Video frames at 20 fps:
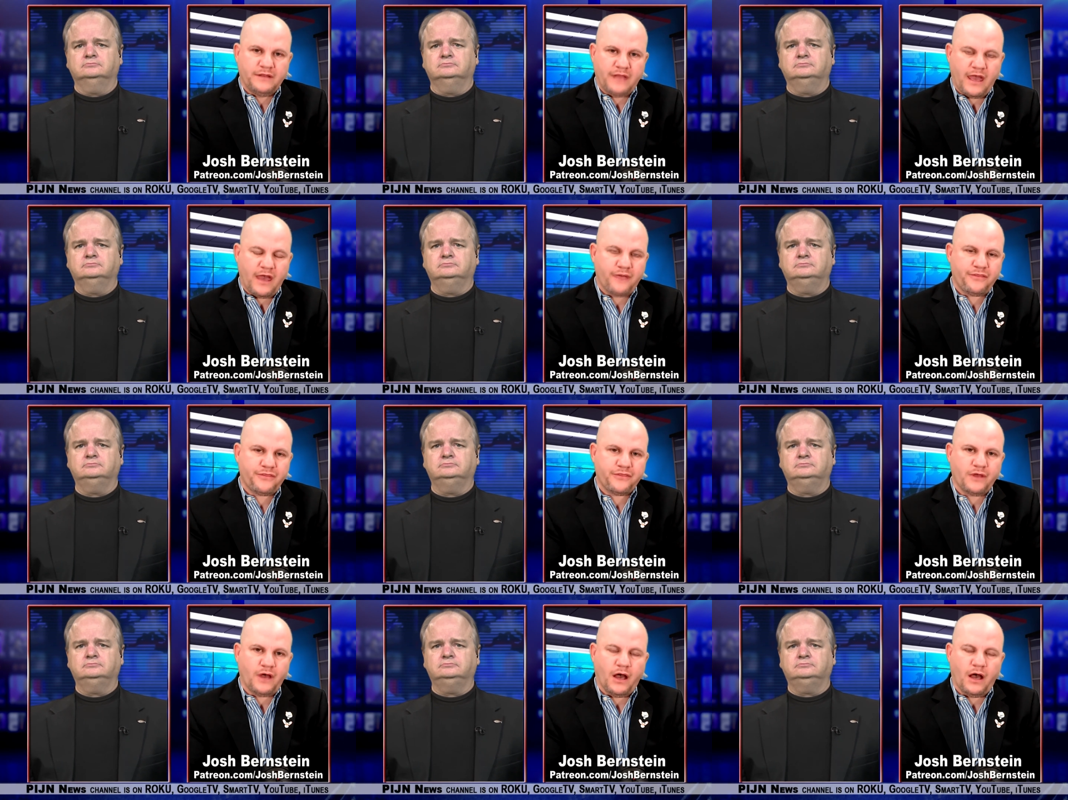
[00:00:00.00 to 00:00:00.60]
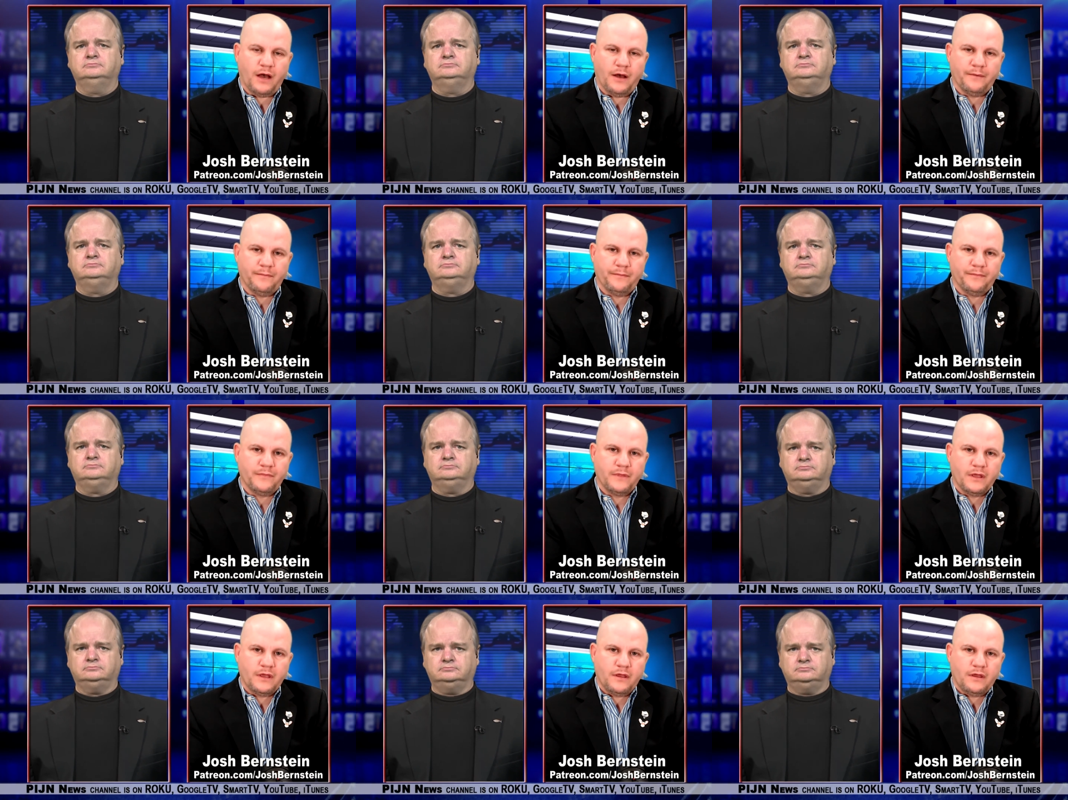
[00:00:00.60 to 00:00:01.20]
Speaker 1: Death.
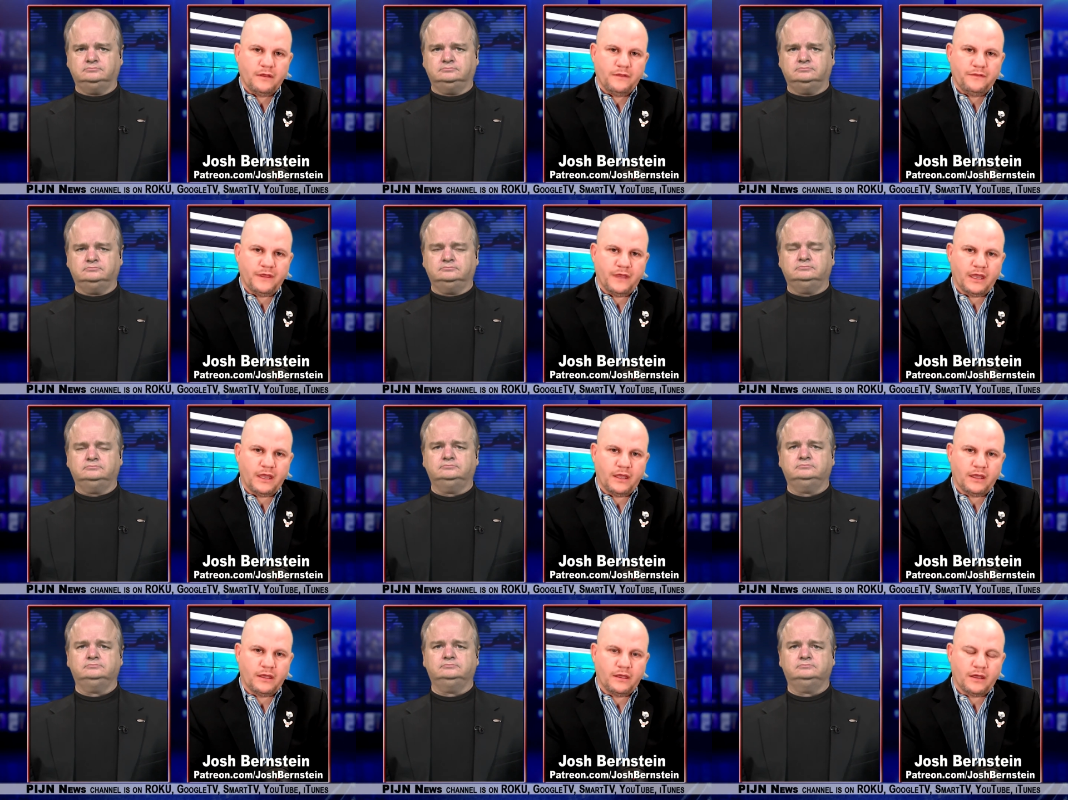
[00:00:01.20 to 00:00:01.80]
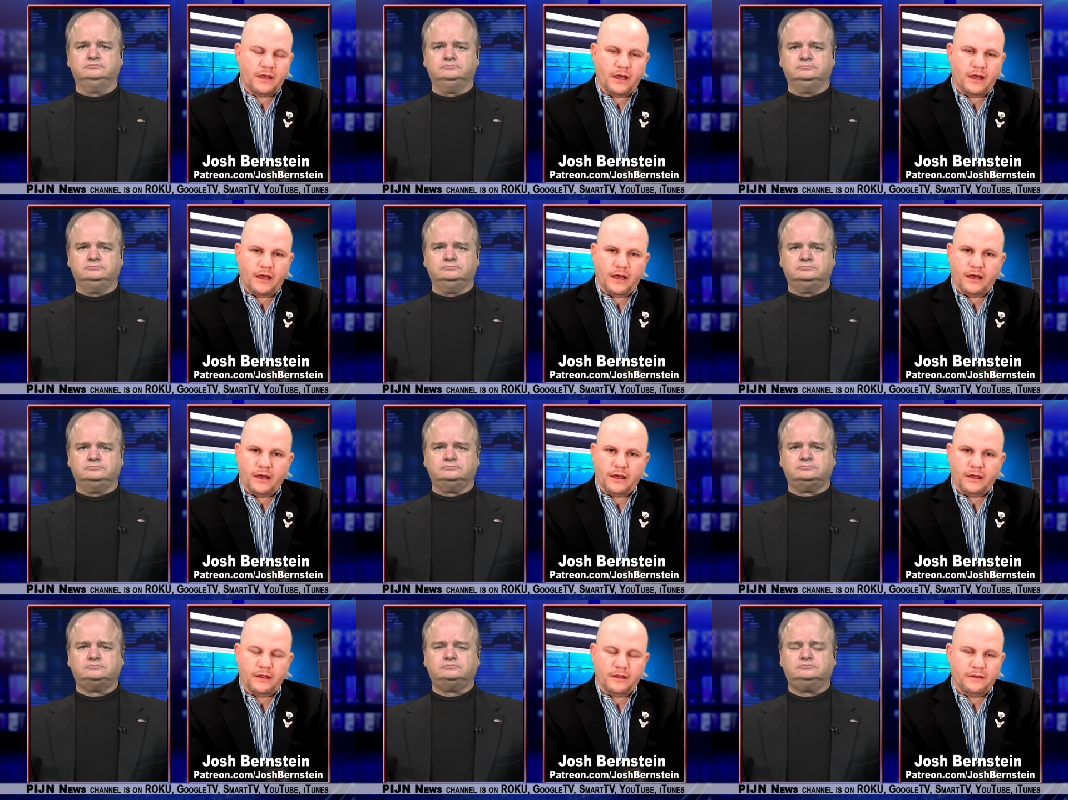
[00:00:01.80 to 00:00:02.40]
Um, they
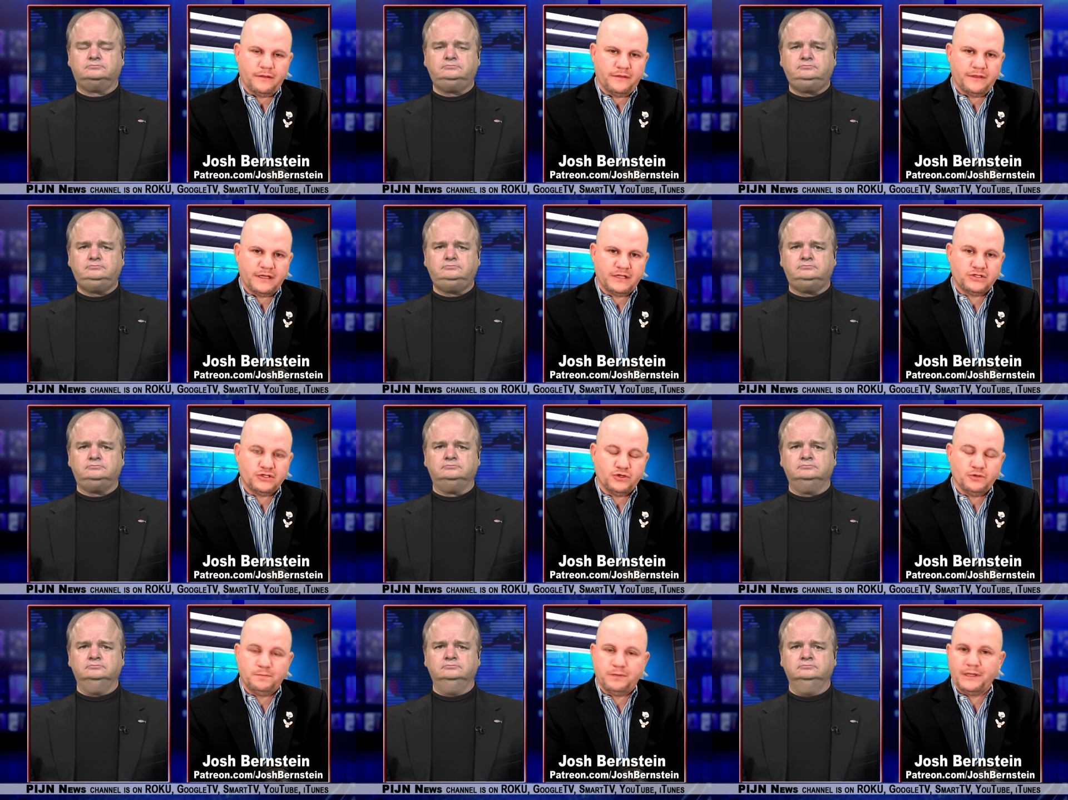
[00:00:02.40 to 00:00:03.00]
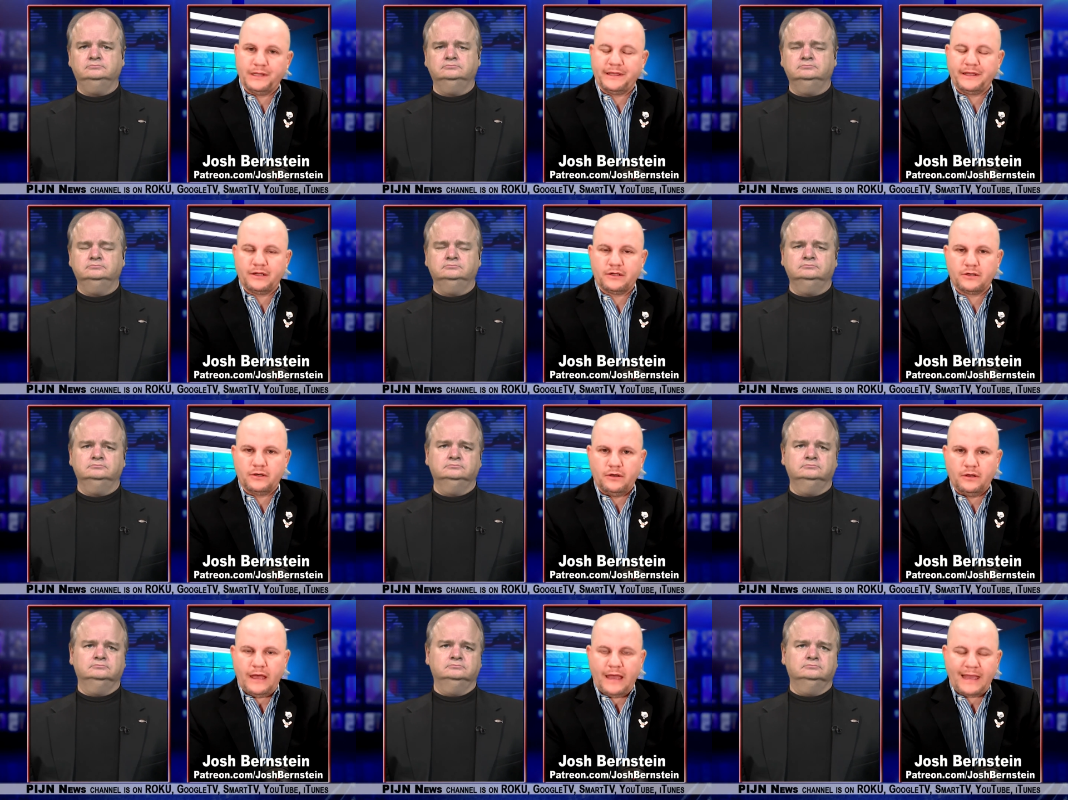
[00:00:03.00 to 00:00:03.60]
uh, they do
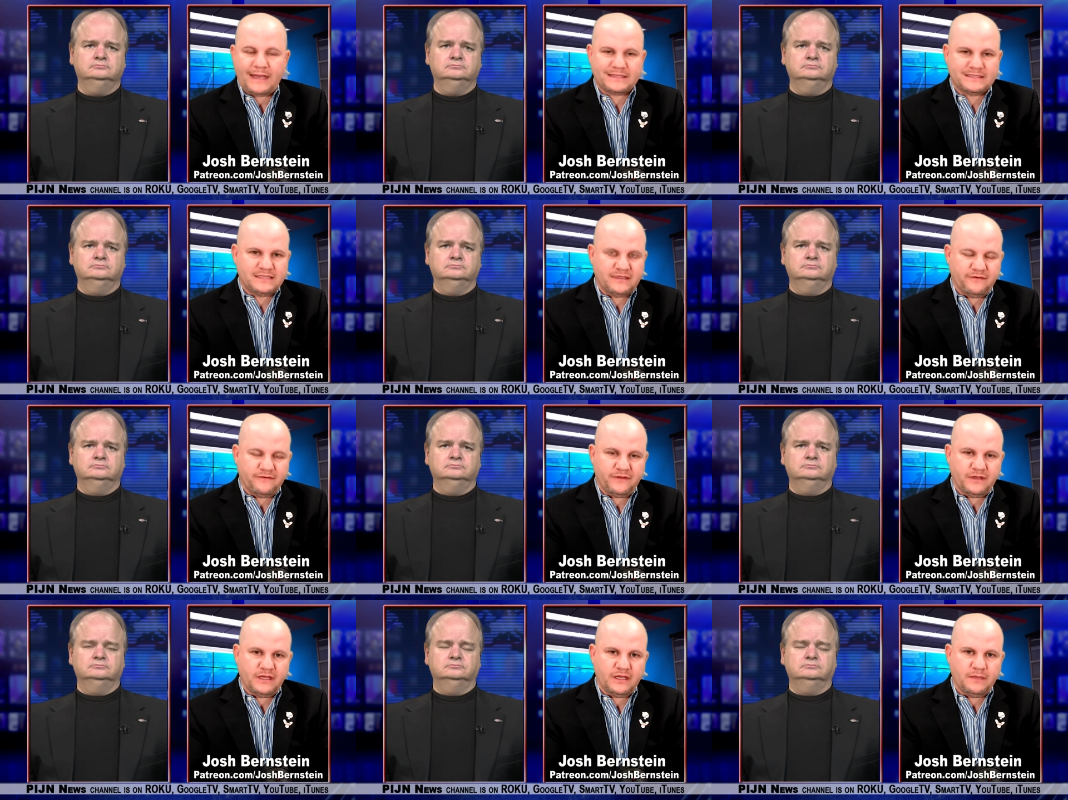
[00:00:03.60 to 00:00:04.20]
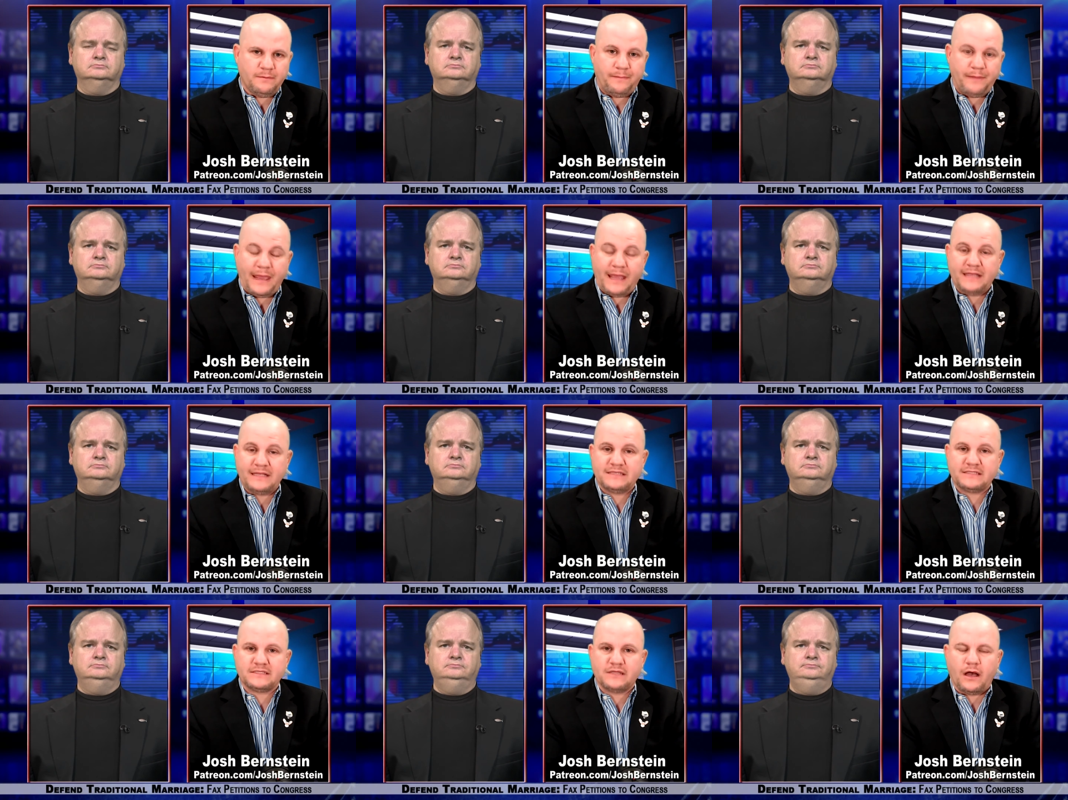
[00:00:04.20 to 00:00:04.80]
political activity
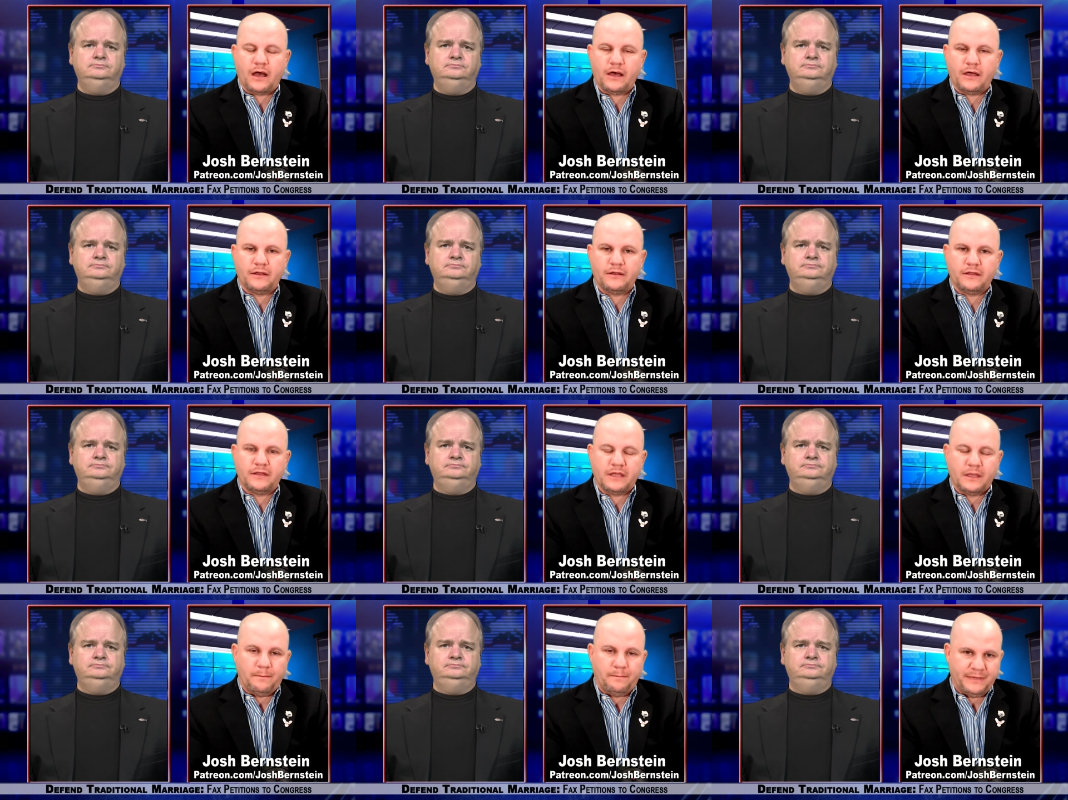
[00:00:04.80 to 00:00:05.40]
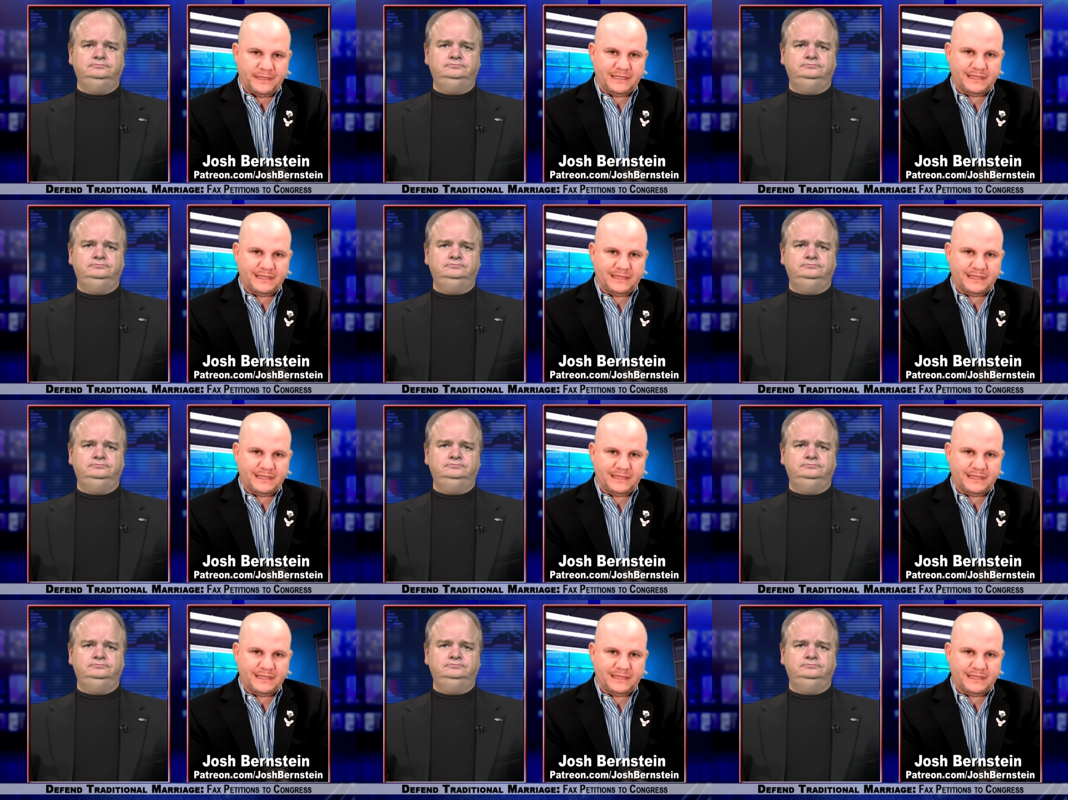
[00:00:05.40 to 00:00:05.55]
based on the